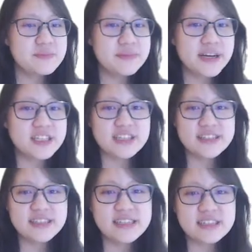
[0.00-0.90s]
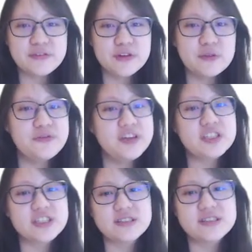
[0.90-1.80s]
bunch and these are a few
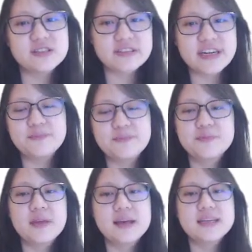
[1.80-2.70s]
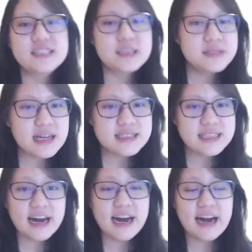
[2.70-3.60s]
features, right? Stem
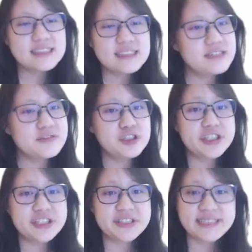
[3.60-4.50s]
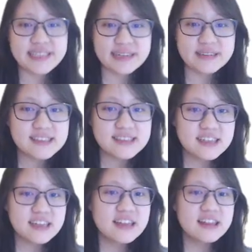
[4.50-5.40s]
cells are undifferentiated cells
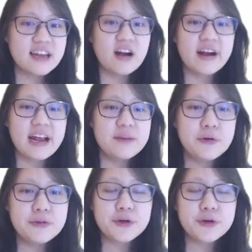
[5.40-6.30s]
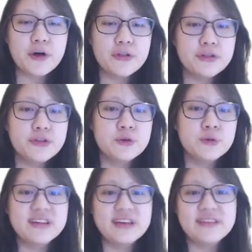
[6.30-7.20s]
that are able to
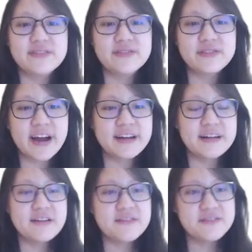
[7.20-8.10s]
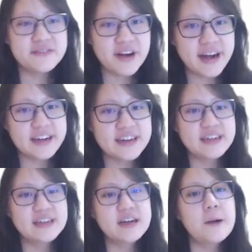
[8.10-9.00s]
continually divide
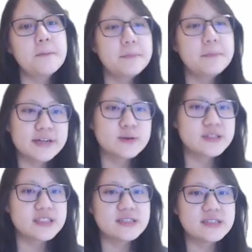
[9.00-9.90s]
via mitosis. So